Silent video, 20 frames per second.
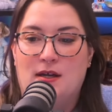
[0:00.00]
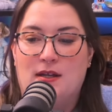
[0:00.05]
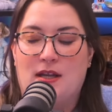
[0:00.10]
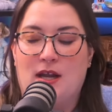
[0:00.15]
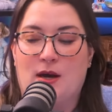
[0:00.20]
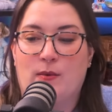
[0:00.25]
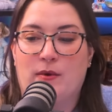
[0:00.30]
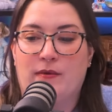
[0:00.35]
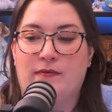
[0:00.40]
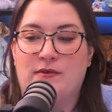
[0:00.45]

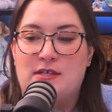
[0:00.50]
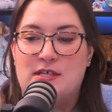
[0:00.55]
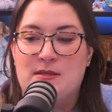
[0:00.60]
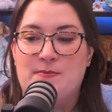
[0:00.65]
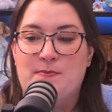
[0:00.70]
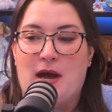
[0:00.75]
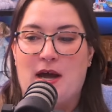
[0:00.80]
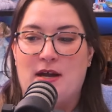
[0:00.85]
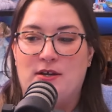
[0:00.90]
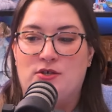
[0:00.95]
that we've
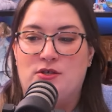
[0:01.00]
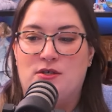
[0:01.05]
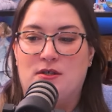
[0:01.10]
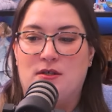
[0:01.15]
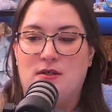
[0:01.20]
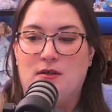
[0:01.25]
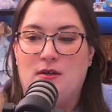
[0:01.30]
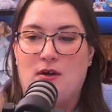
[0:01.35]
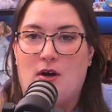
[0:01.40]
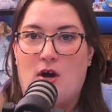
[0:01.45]
dispatched...
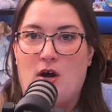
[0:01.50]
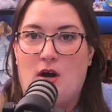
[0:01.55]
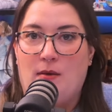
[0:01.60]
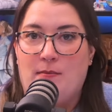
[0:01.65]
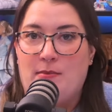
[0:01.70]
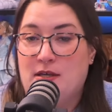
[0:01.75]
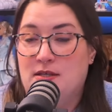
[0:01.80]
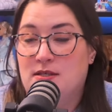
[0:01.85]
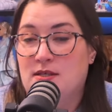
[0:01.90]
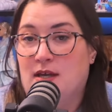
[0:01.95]

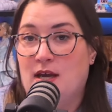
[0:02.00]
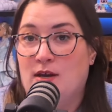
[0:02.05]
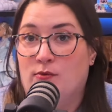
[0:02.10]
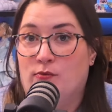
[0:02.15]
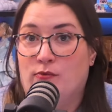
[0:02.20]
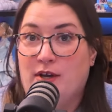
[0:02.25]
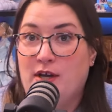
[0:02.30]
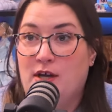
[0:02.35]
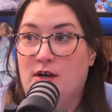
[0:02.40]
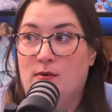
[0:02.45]
Because, again,
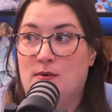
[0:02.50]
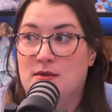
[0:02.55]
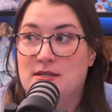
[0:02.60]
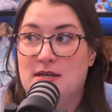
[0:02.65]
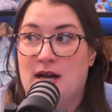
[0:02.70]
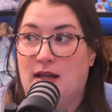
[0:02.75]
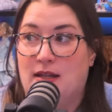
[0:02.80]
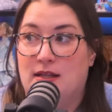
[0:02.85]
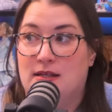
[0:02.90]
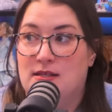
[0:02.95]
Rio was
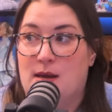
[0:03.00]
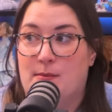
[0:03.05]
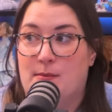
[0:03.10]
not in this